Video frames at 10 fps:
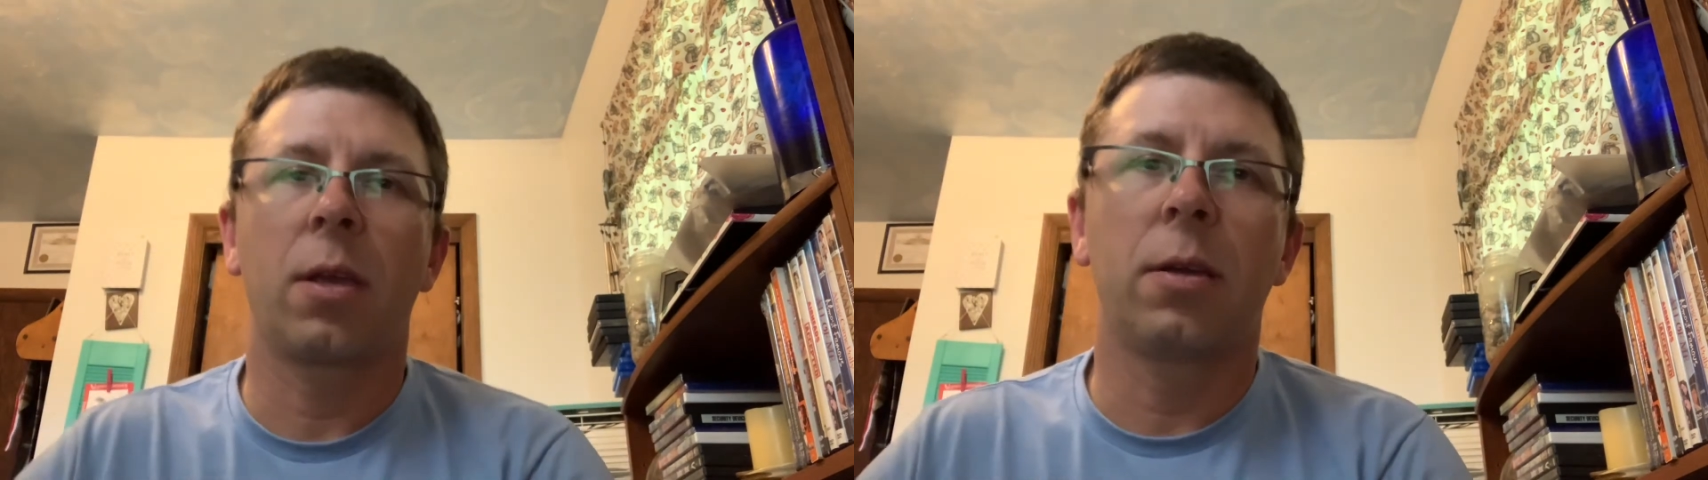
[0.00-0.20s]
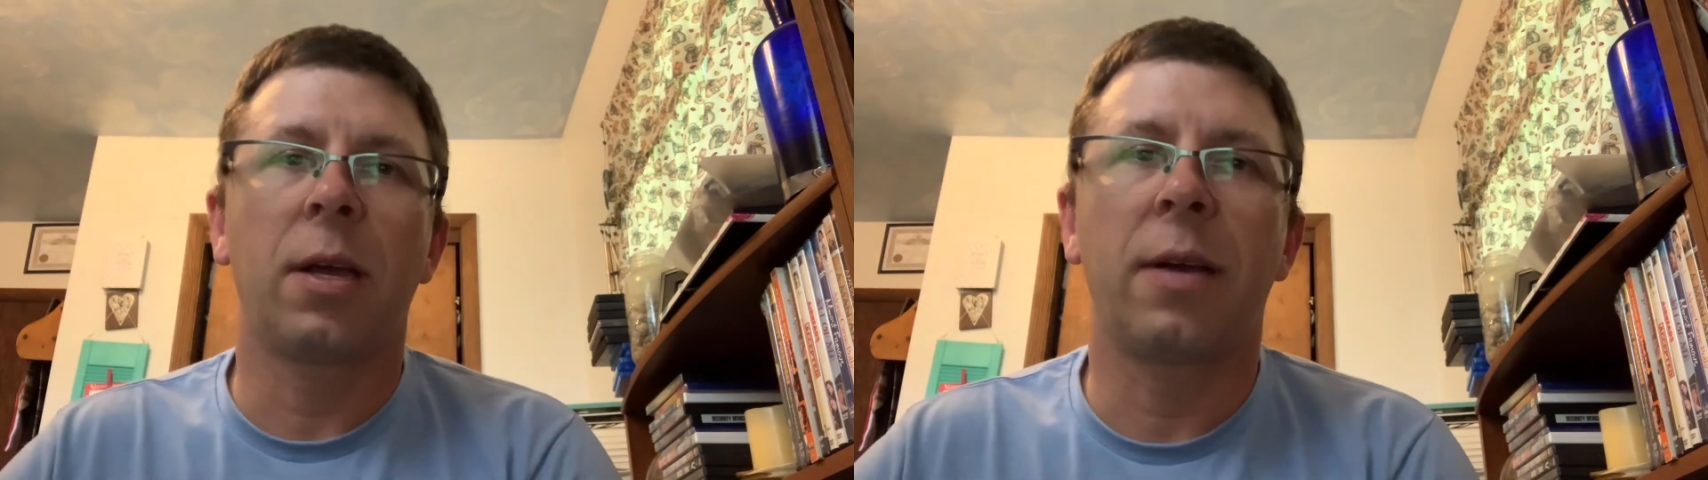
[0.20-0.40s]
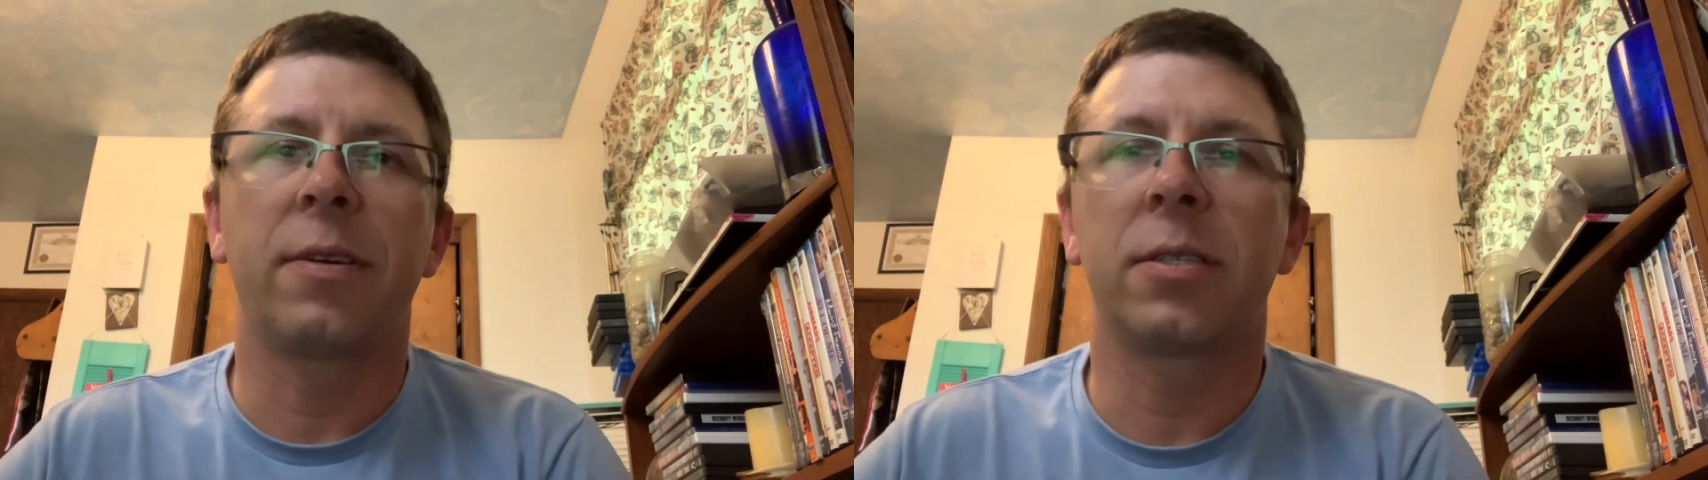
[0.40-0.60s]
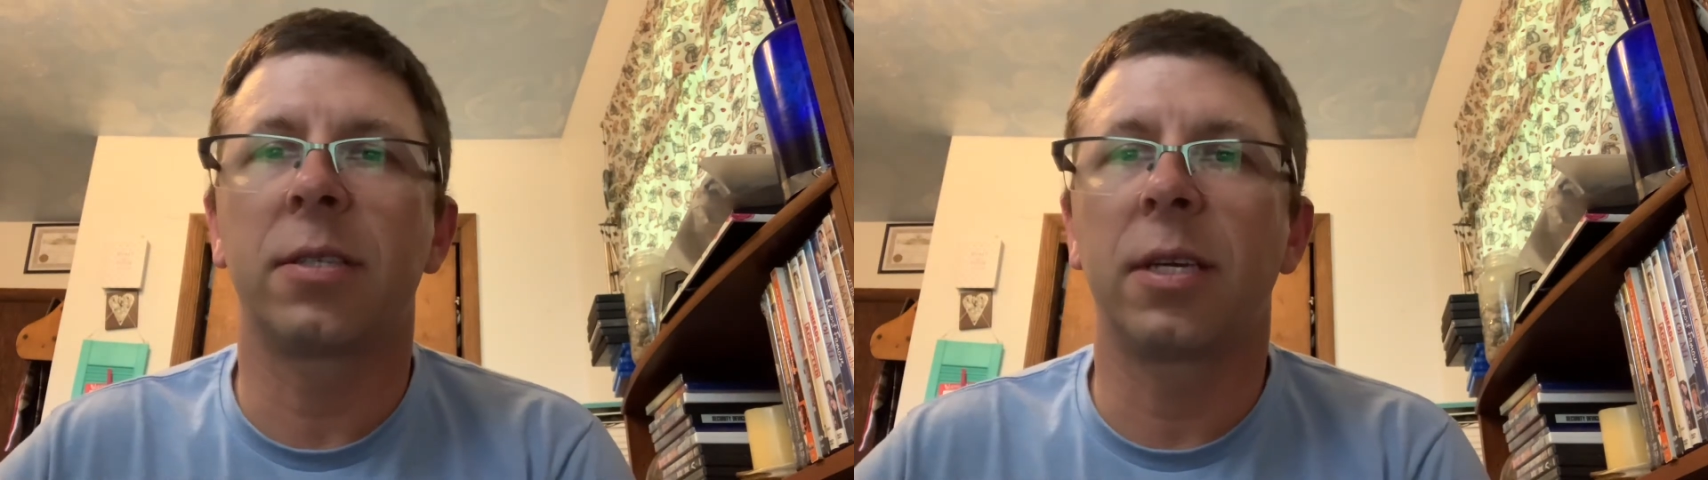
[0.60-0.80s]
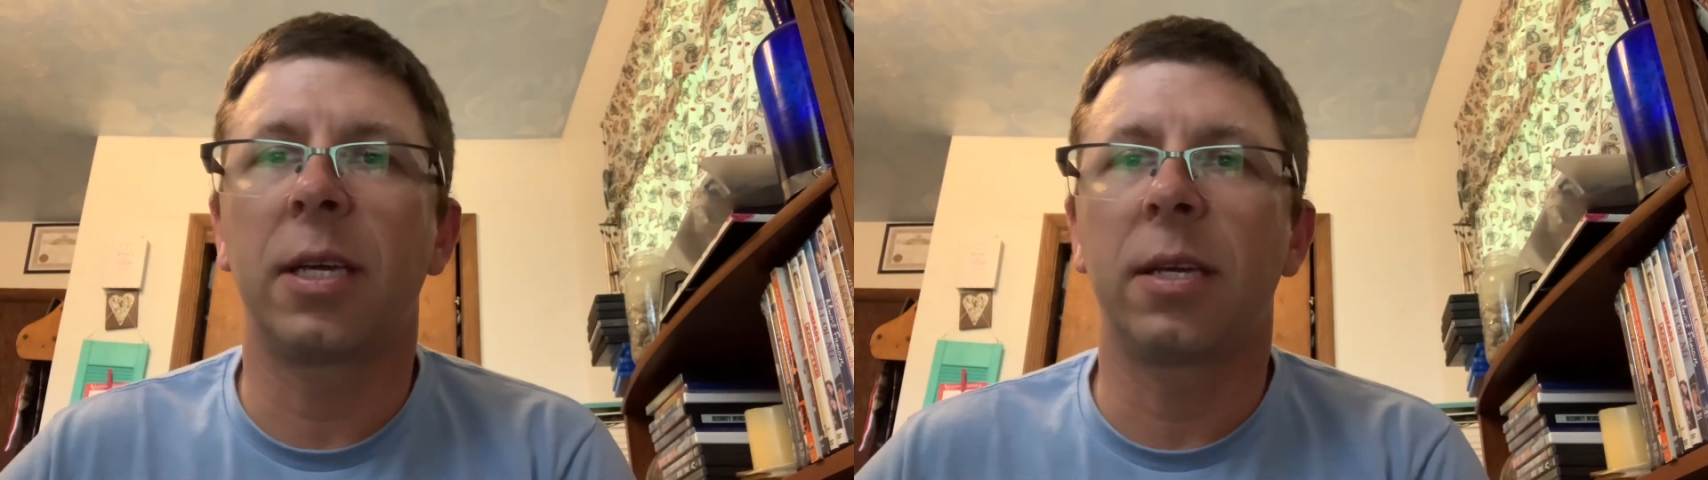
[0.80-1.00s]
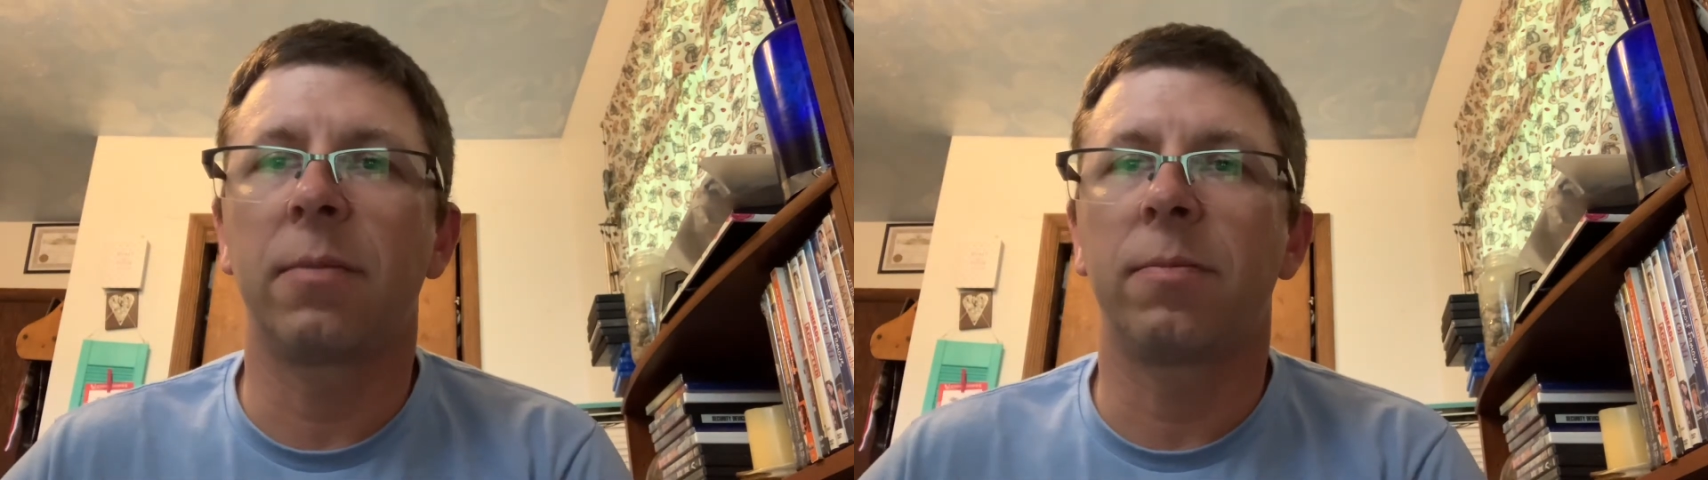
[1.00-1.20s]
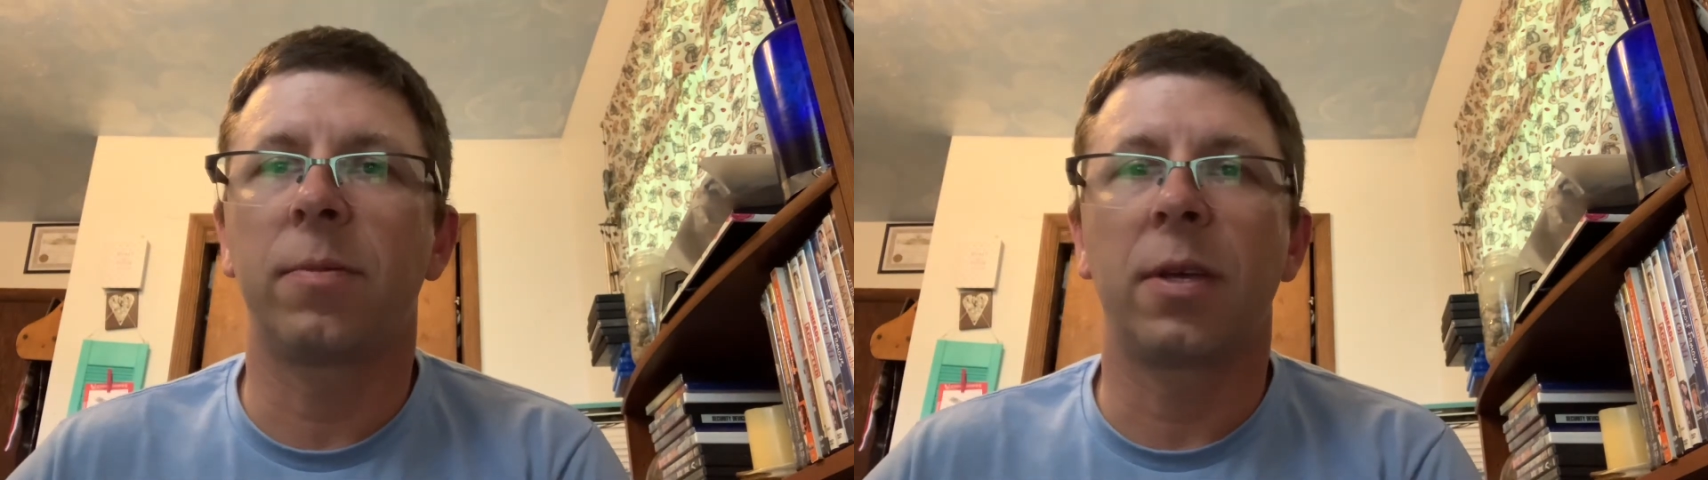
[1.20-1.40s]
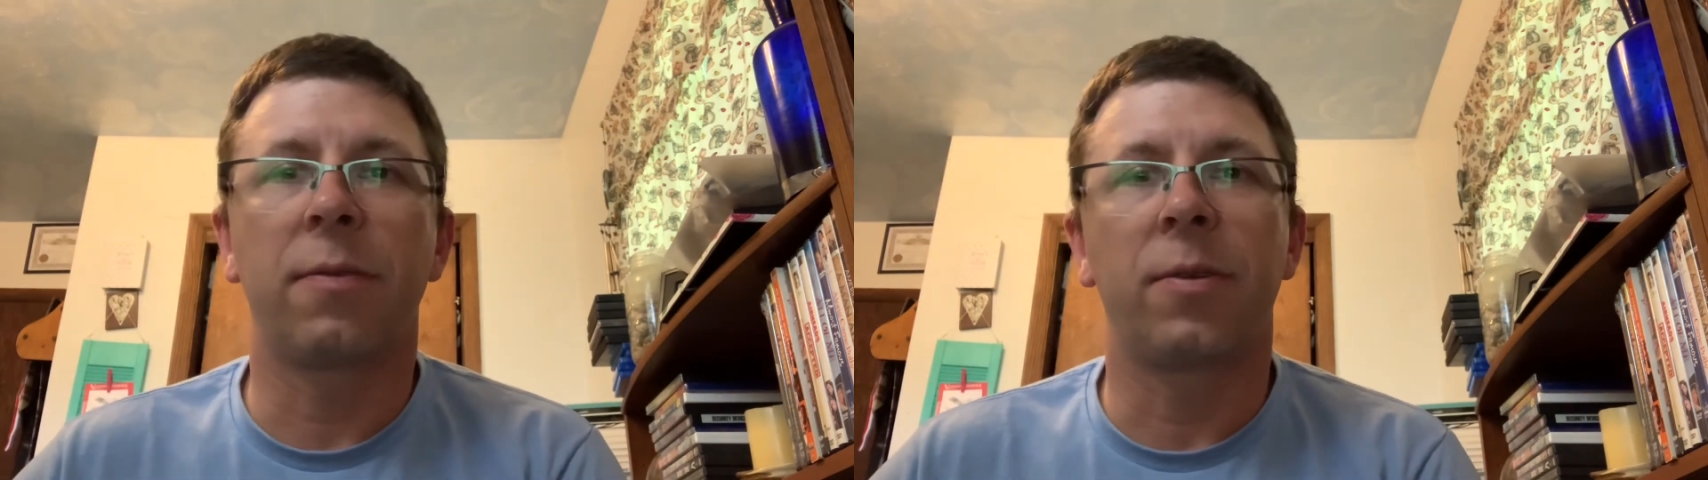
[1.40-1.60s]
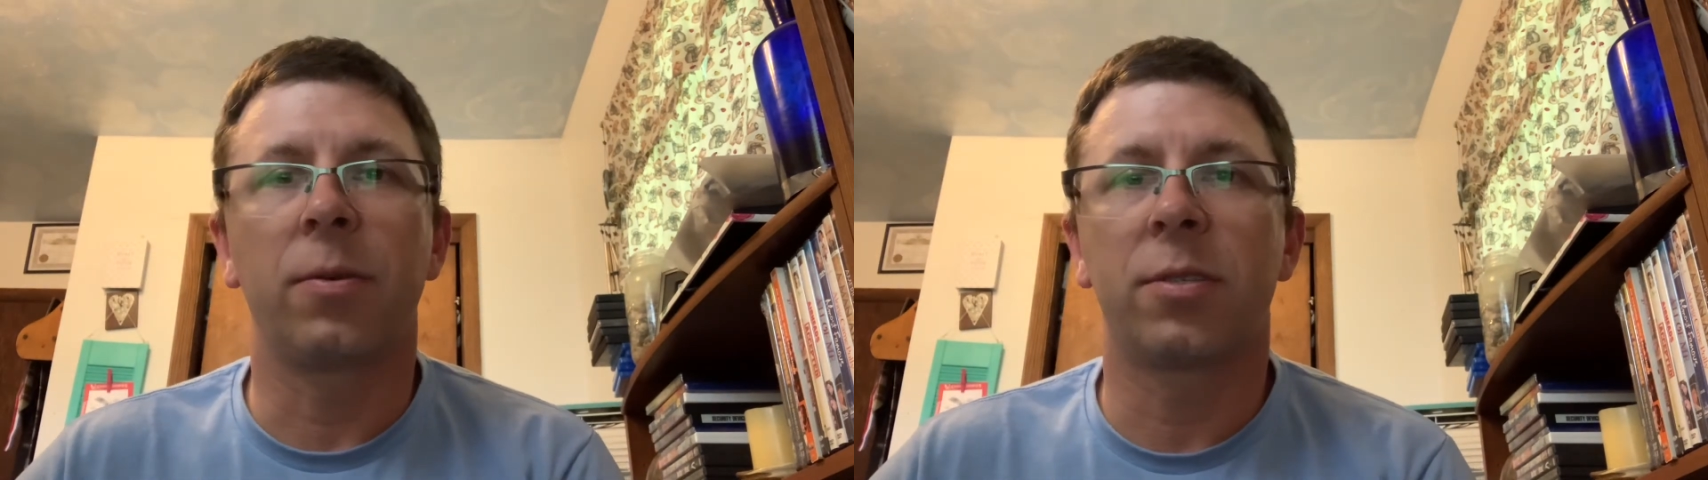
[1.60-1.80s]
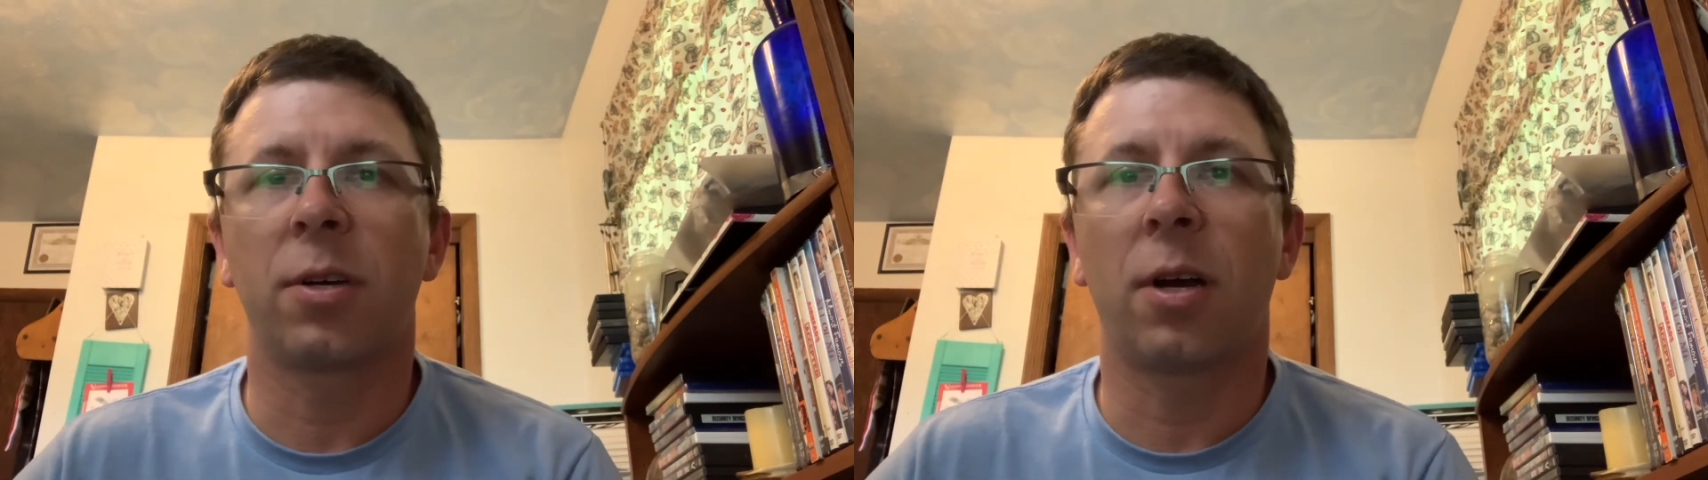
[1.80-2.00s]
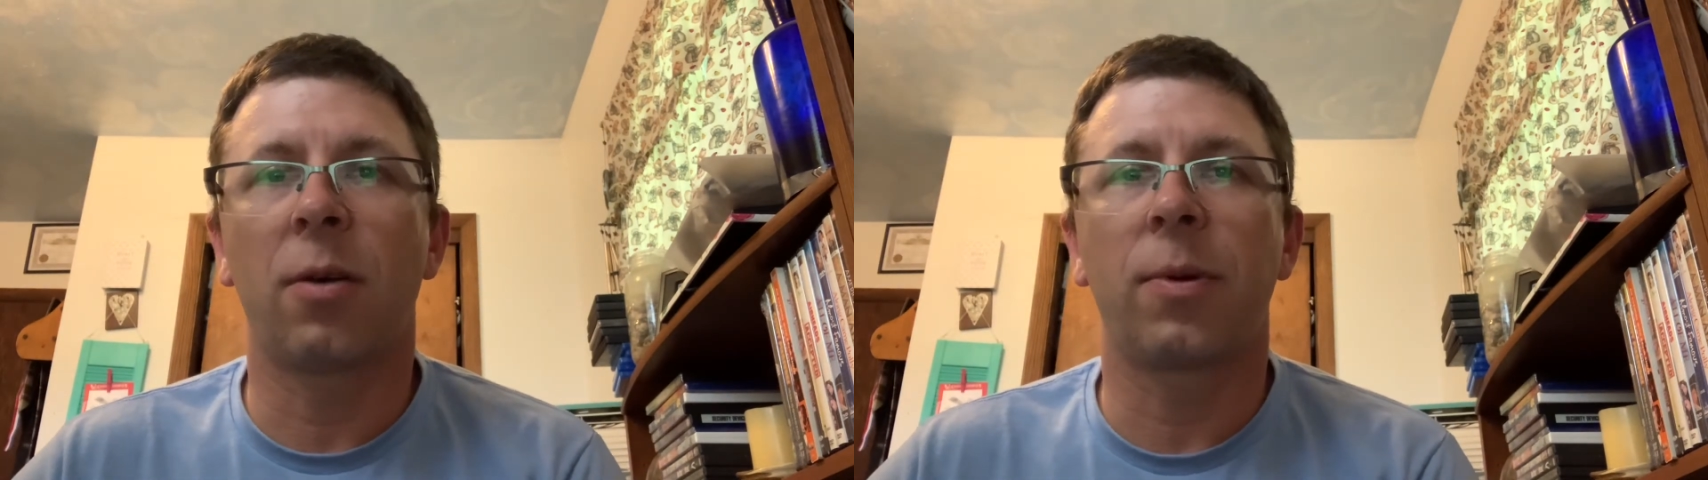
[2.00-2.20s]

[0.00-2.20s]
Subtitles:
Obviously, if you saw,